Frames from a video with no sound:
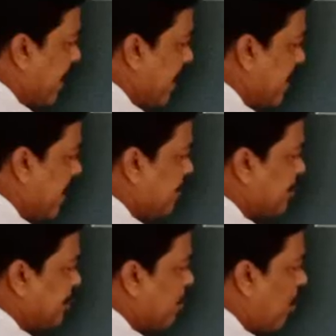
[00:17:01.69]
into
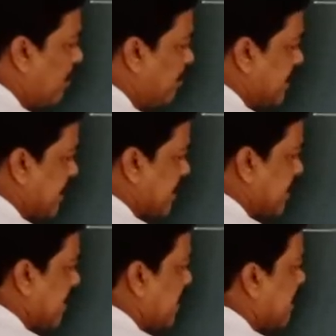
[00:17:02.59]
small
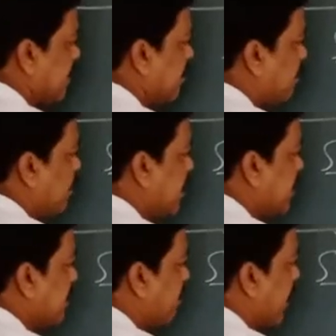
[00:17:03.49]
pieces. Suppose this
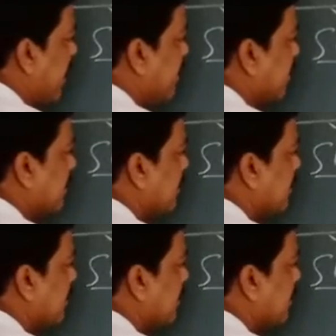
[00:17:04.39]
is the bread.